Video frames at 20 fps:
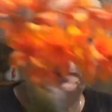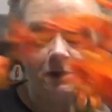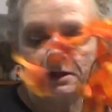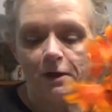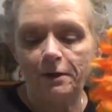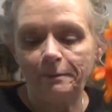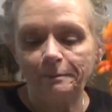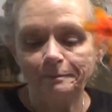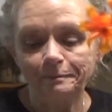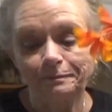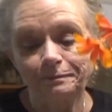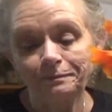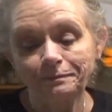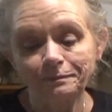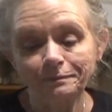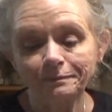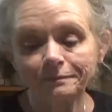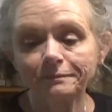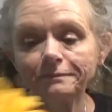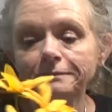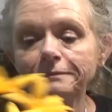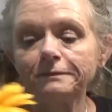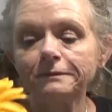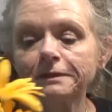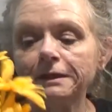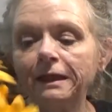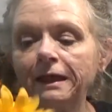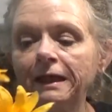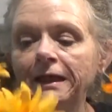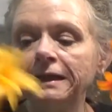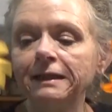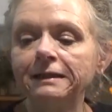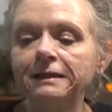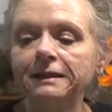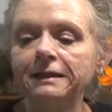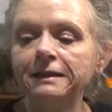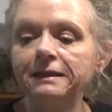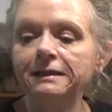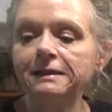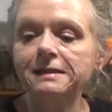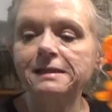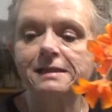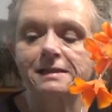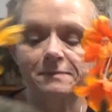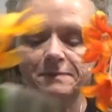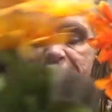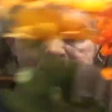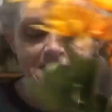So, and then some